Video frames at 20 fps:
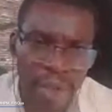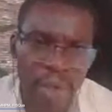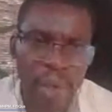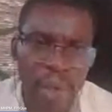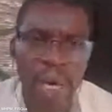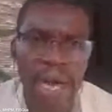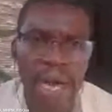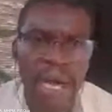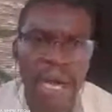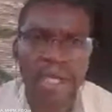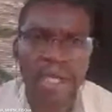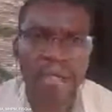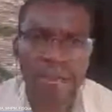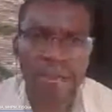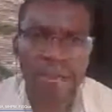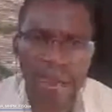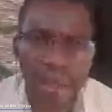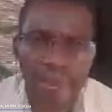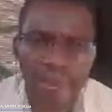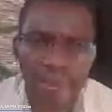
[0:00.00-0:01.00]
So
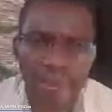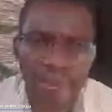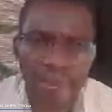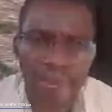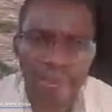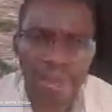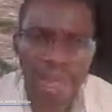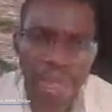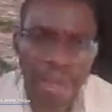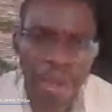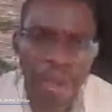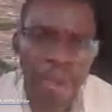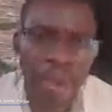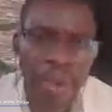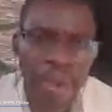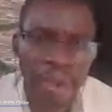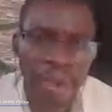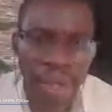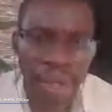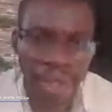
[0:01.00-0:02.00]
I made
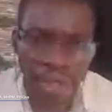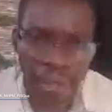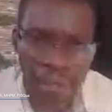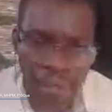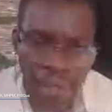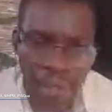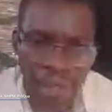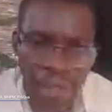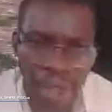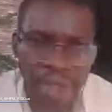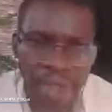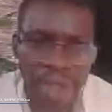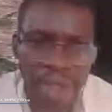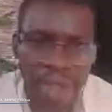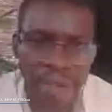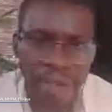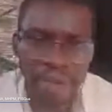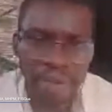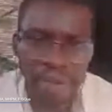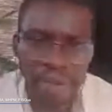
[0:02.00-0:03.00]
use of that
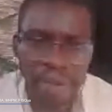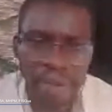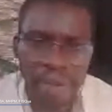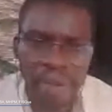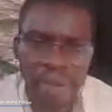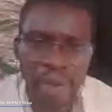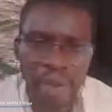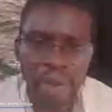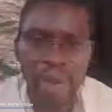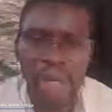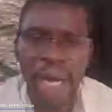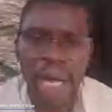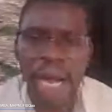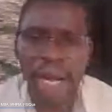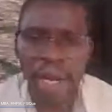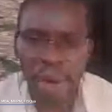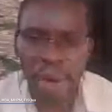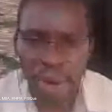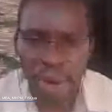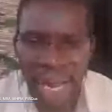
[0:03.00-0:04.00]
opportunity so
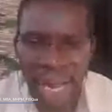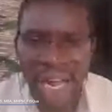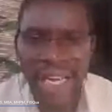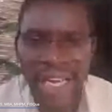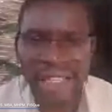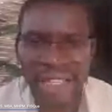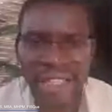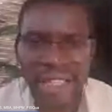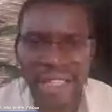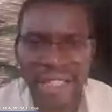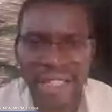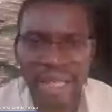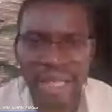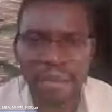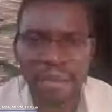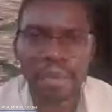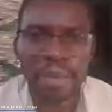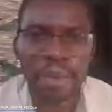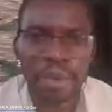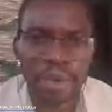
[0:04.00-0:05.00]
that I can
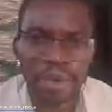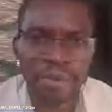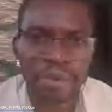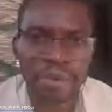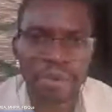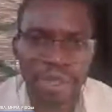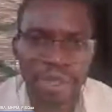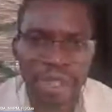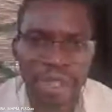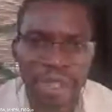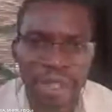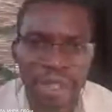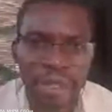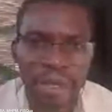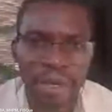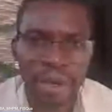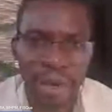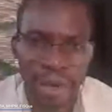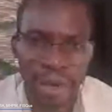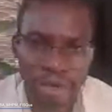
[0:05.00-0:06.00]
improve
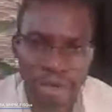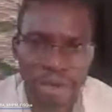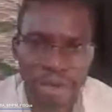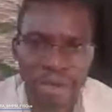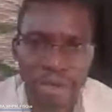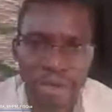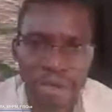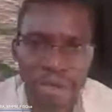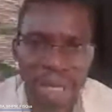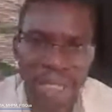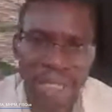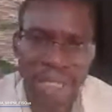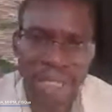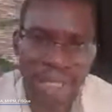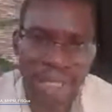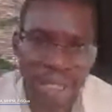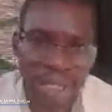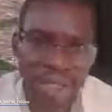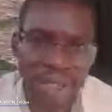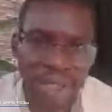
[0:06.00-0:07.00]
on my
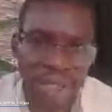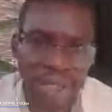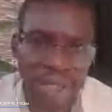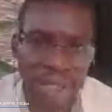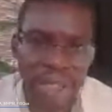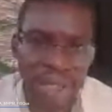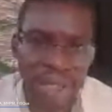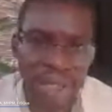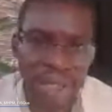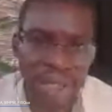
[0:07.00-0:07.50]
skills,